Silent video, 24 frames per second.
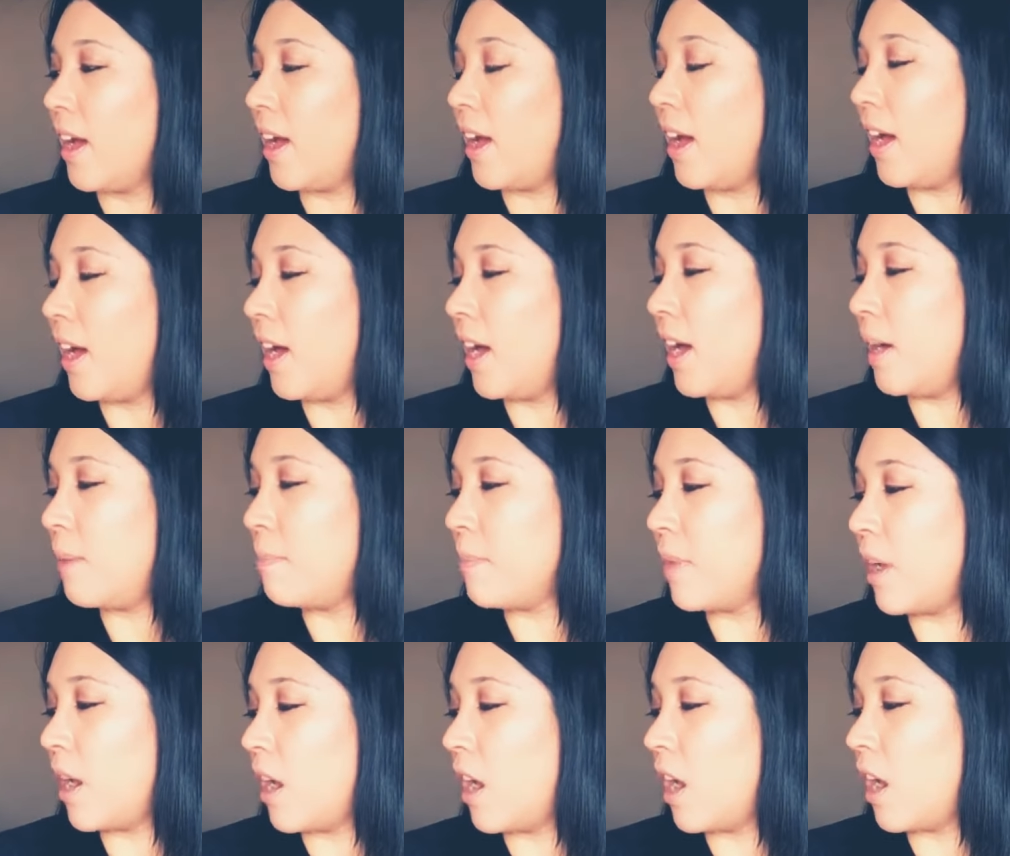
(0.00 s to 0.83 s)

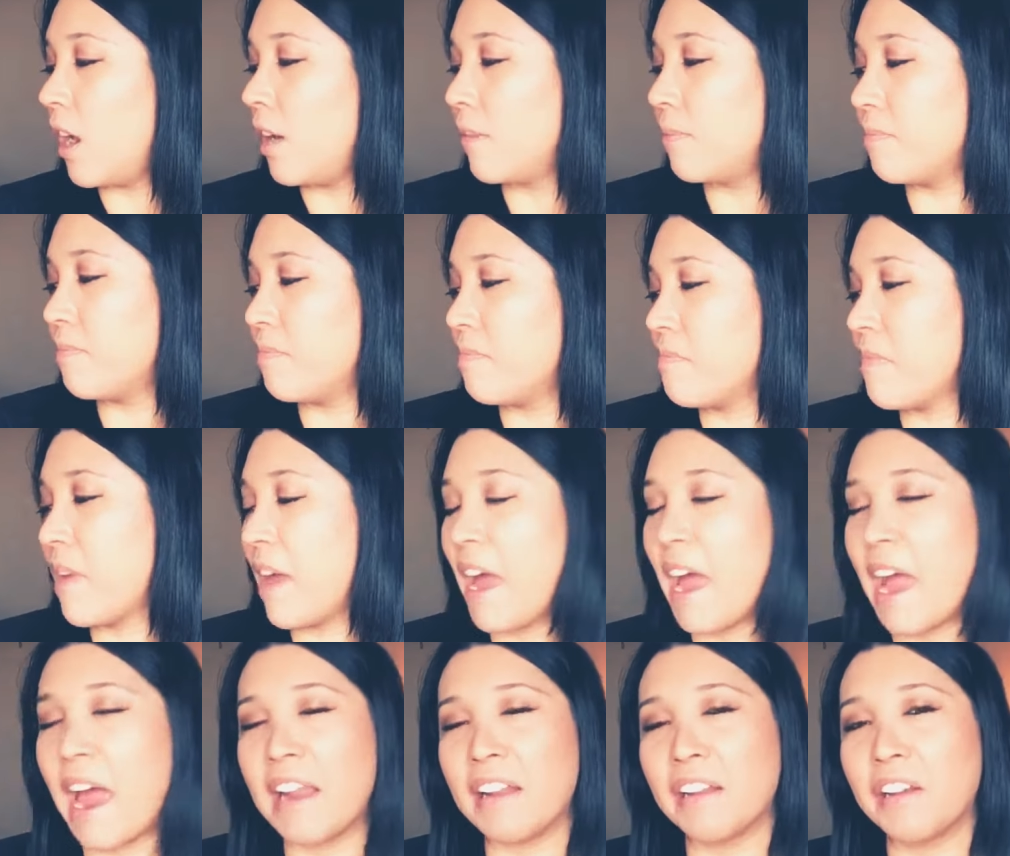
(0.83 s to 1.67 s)
Um,
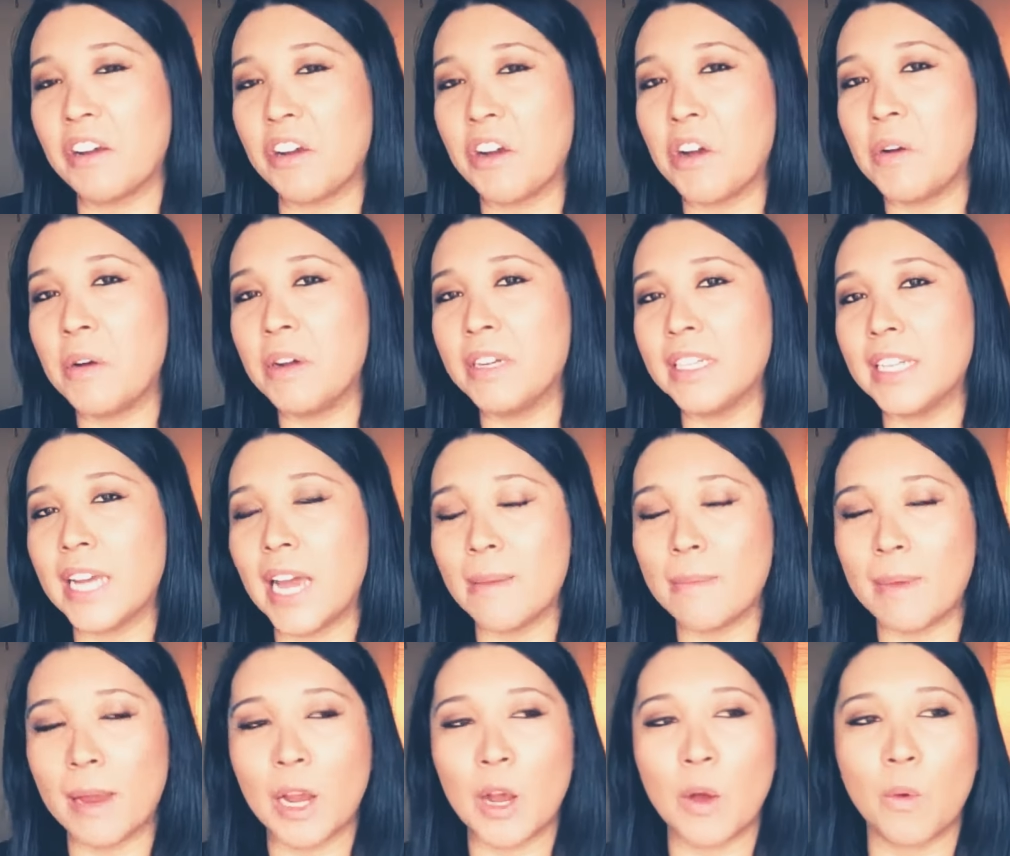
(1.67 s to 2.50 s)
I had a girl one
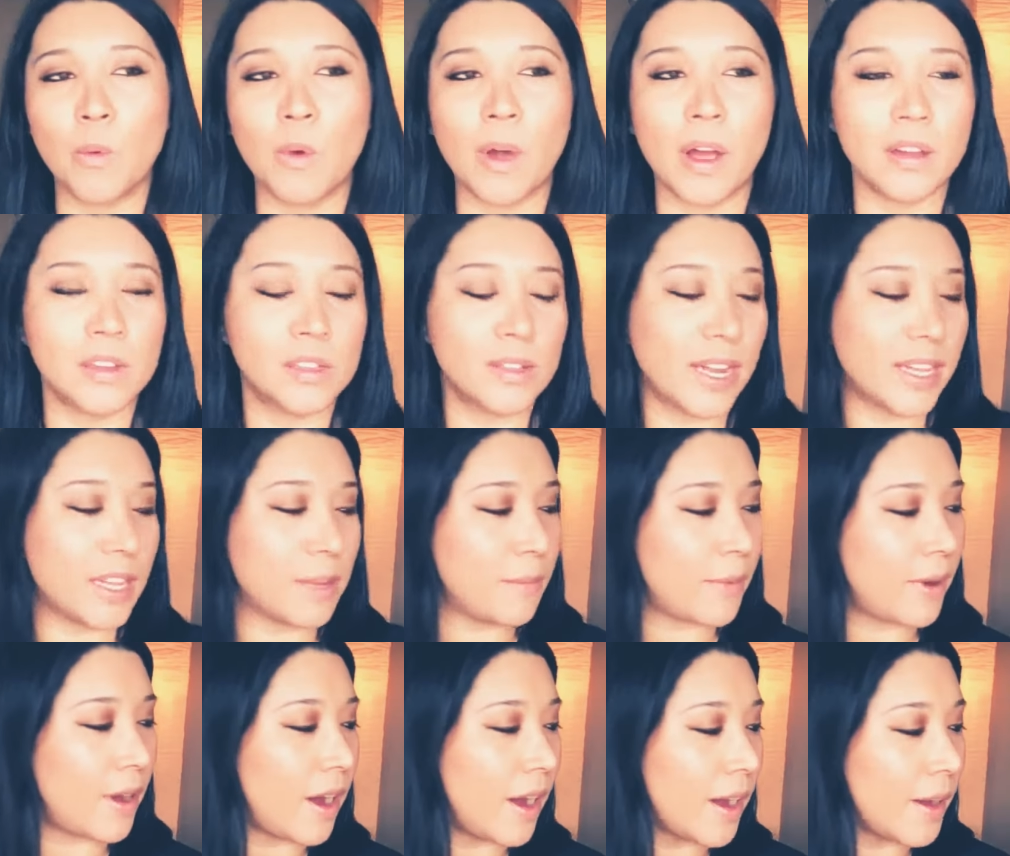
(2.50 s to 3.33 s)
time, I go, well, I was at the
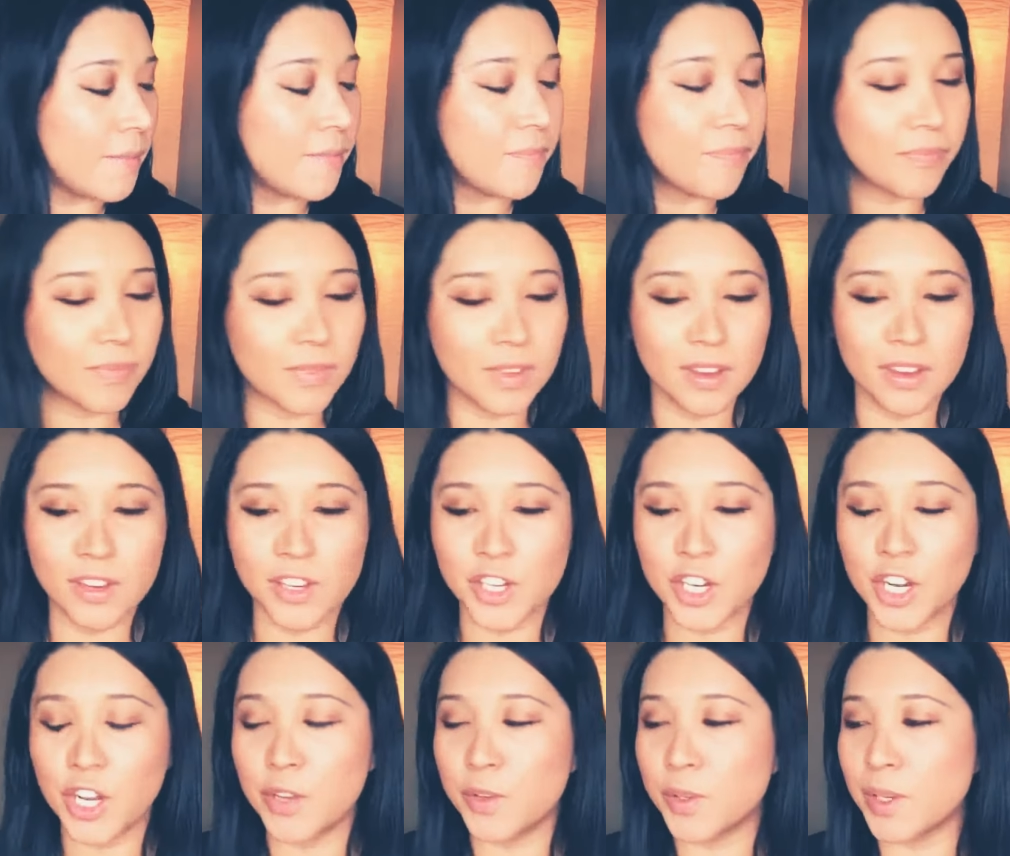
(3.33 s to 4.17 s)
bar.
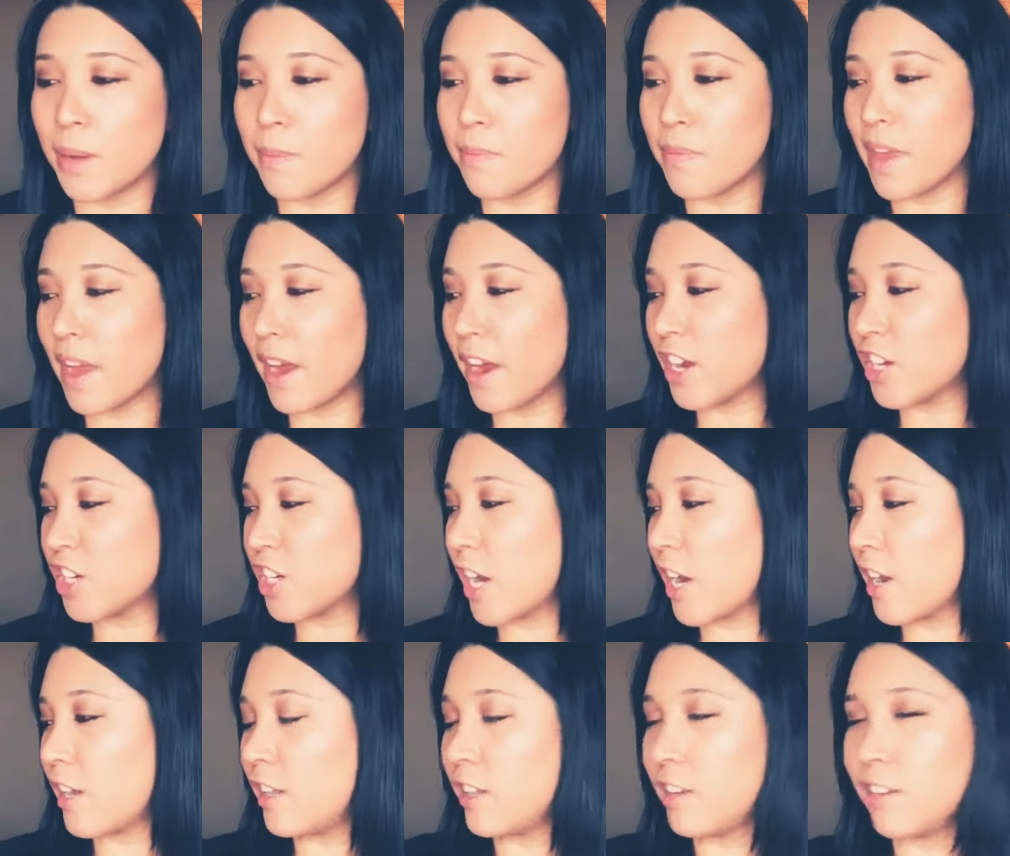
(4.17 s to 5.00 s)
She goes up there, she
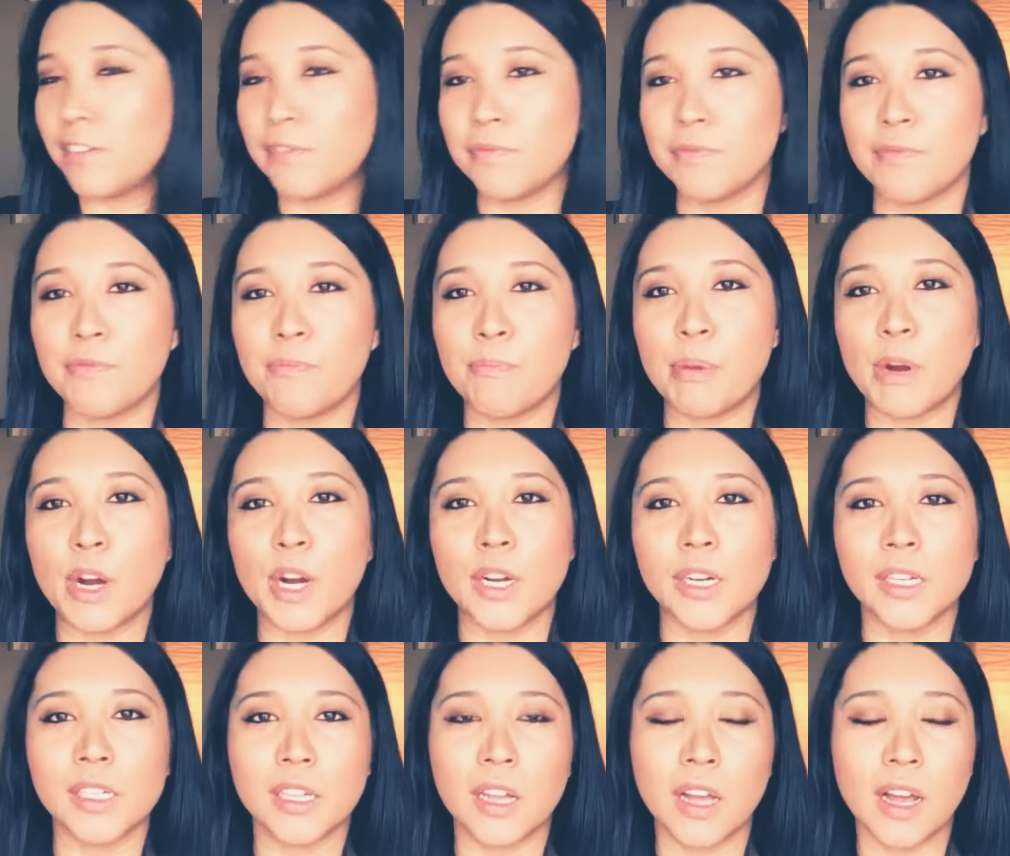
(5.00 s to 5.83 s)
had a little
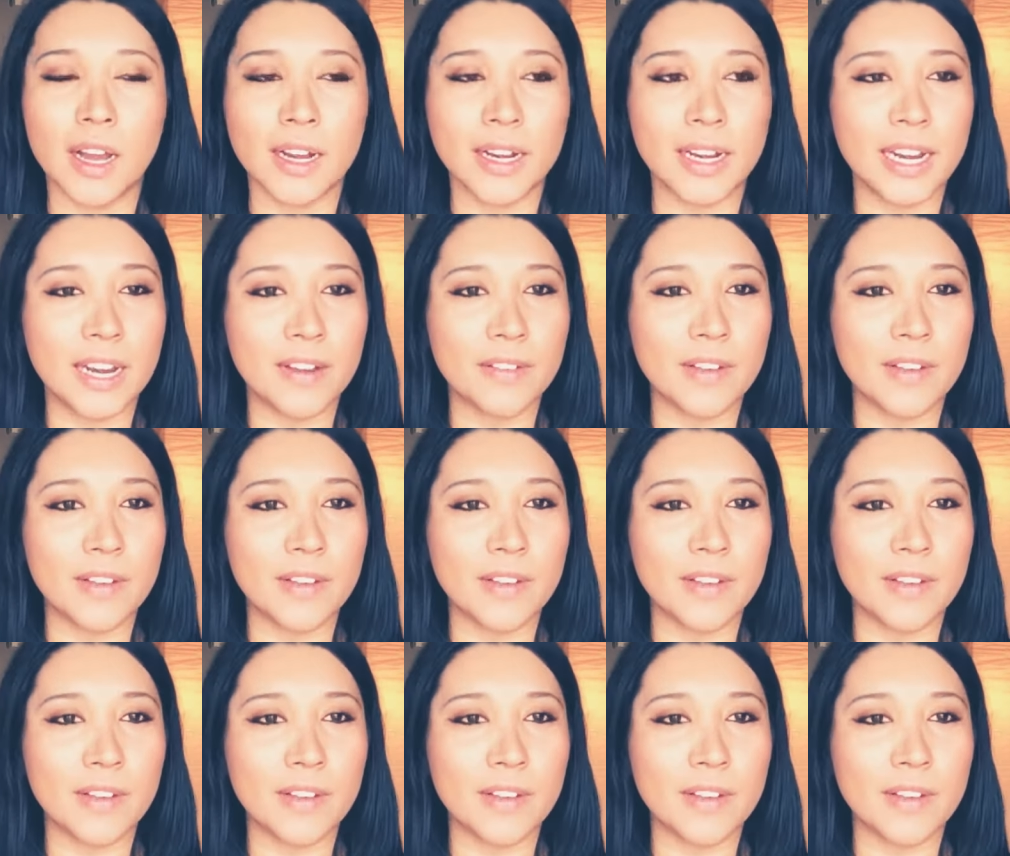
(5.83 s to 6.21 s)
purse on and